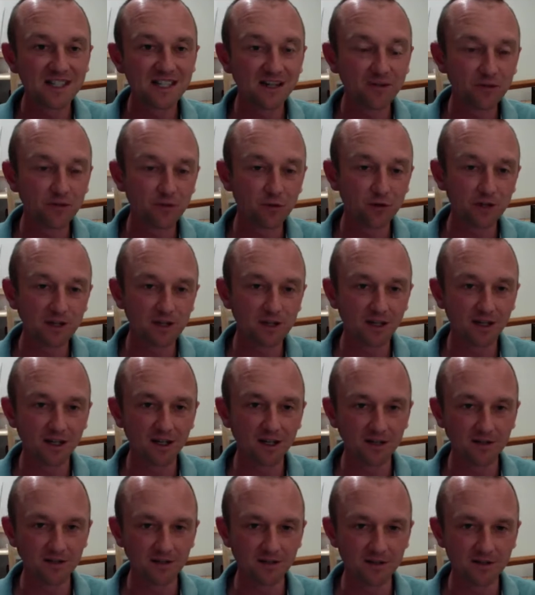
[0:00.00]
different
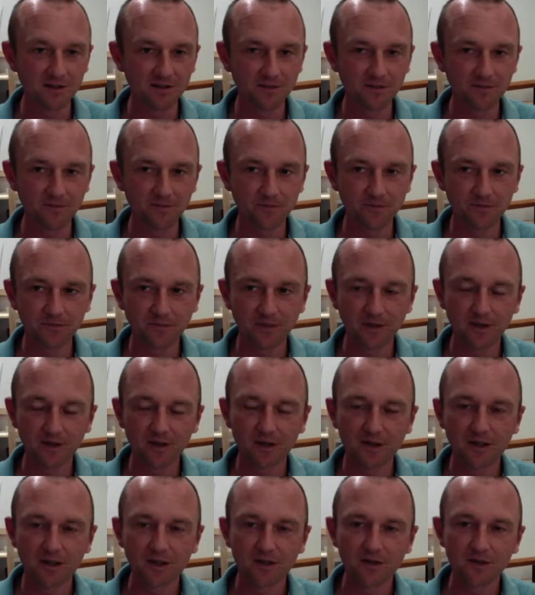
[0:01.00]
colours.
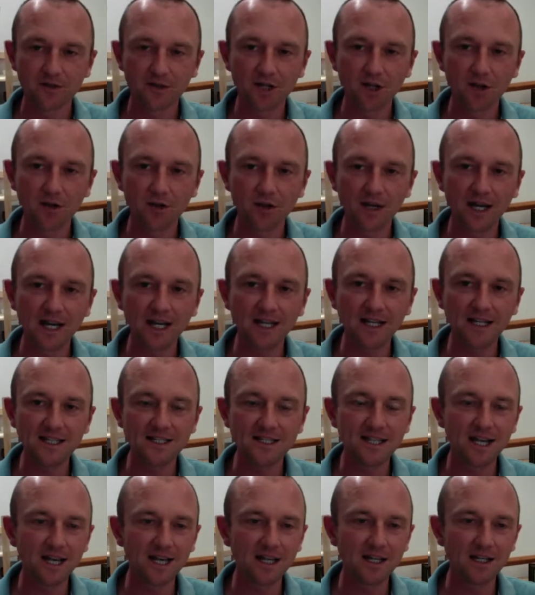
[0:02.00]
So any
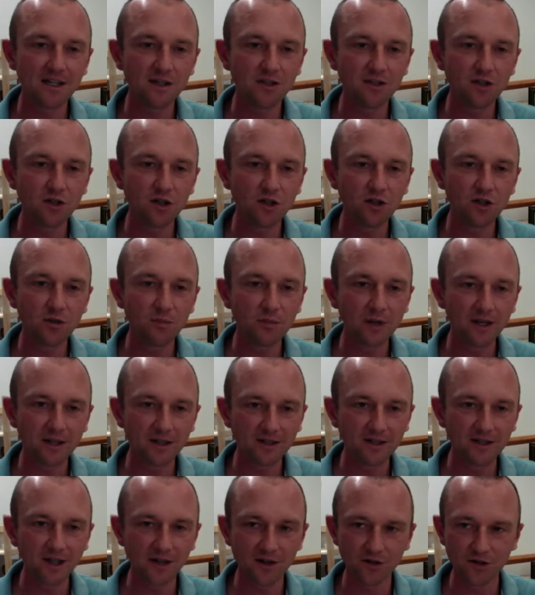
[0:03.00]
10
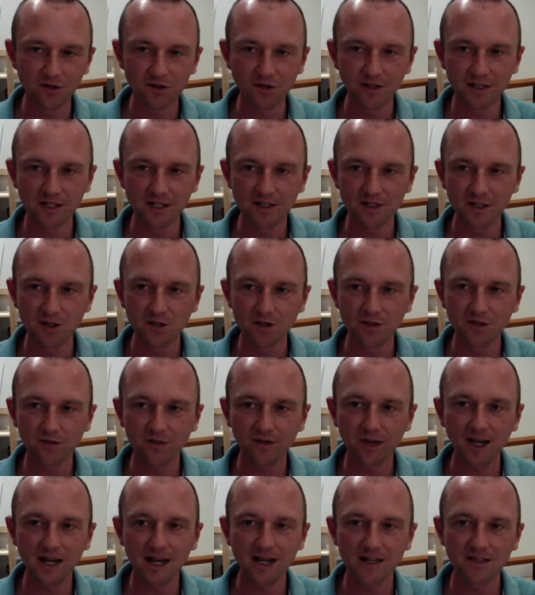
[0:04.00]
European countries whose
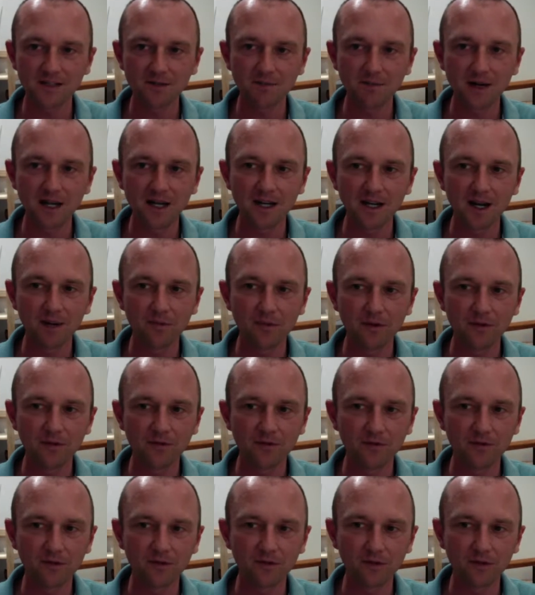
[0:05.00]
flags are made up of